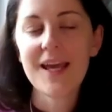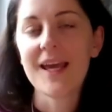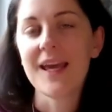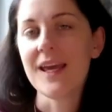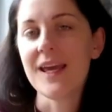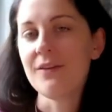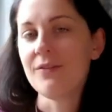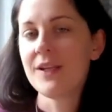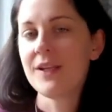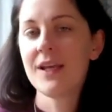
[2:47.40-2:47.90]

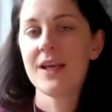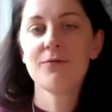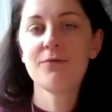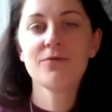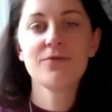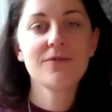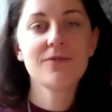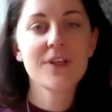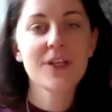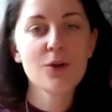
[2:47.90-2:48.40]
Even if
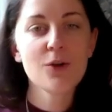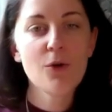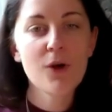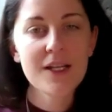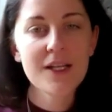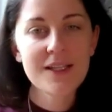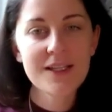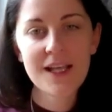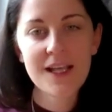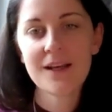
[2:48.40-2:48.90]
you are
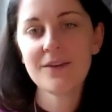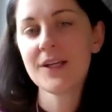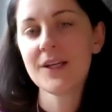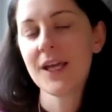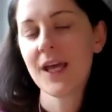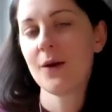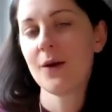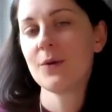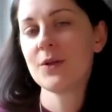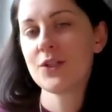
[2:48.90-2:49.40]
never
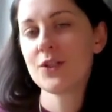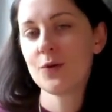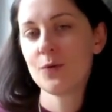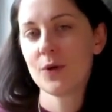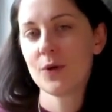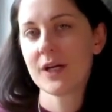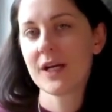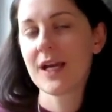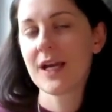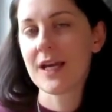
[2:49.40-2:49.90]
going to
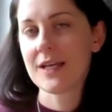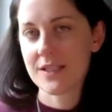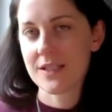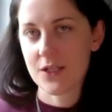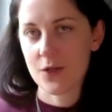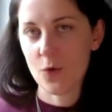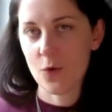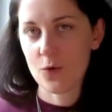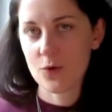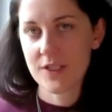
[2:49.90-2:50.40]
work as
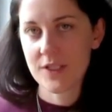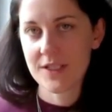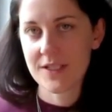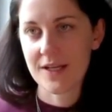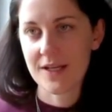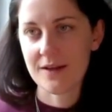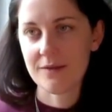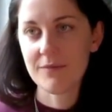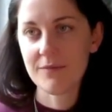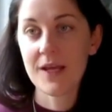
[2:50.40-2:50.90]
an
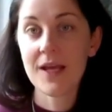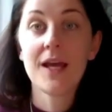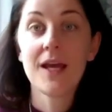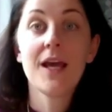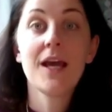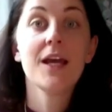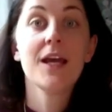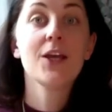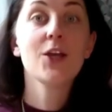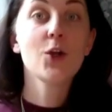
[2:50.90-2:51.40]
auditor,
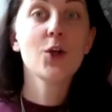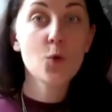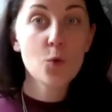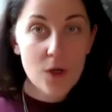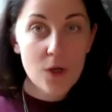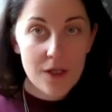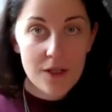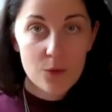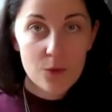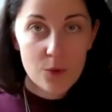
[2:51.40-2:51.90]
you
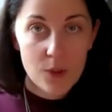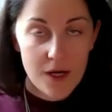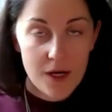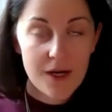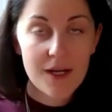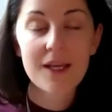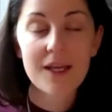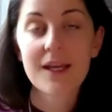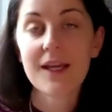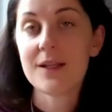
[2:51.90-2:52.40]
will
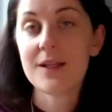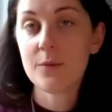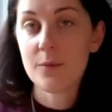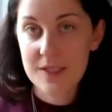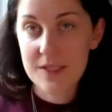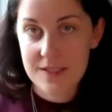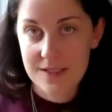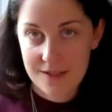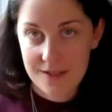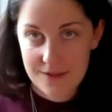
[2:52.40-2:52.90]
work in
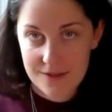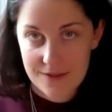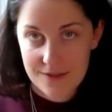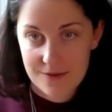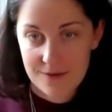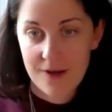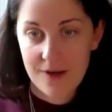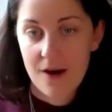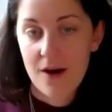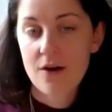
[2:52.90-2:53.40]
business,
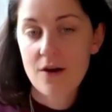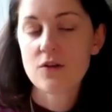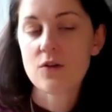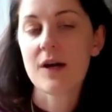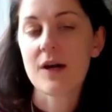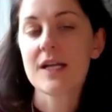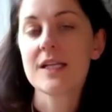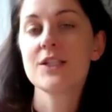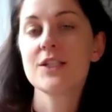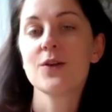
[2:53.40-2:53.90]

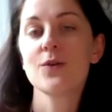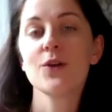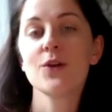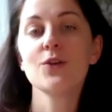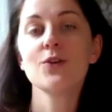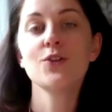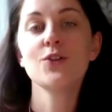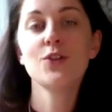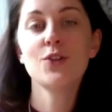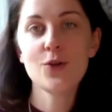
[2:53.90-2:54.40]
right? So you
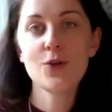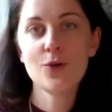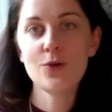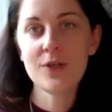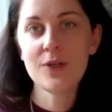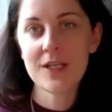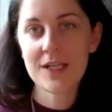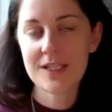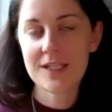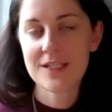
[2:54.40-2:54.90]
do
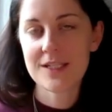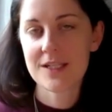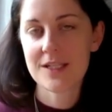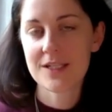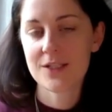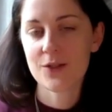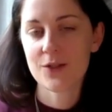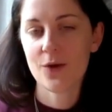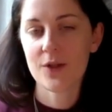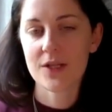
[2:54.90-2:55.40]
need
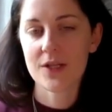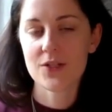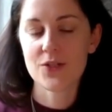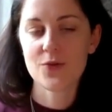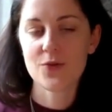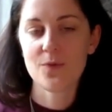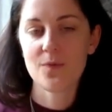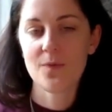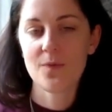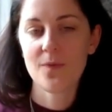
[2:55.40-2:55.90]
this
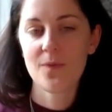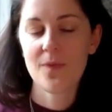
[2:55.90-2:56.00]
knowledge.